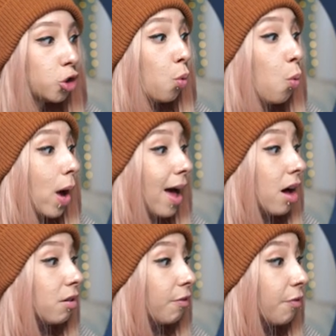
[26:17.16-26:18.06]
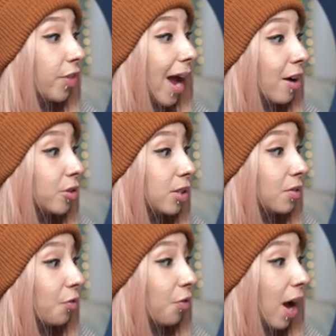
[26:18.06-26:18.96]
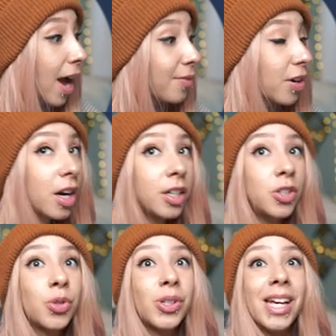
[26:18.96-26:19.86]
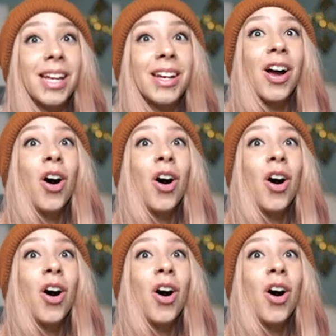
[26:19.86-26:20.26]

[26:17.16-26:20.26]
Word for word: twelve thousand five hundred.